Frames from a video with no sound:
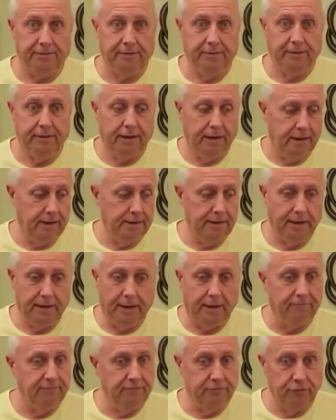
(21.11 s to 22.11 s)
and I
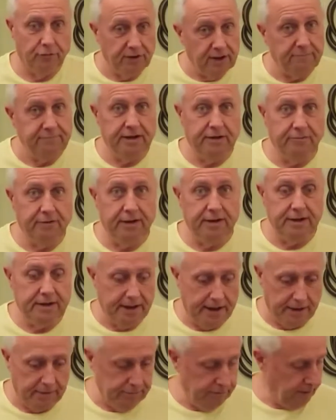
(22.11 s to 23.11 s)
don't have it written
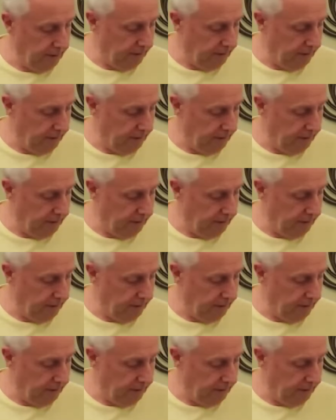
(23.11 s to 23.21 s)
down.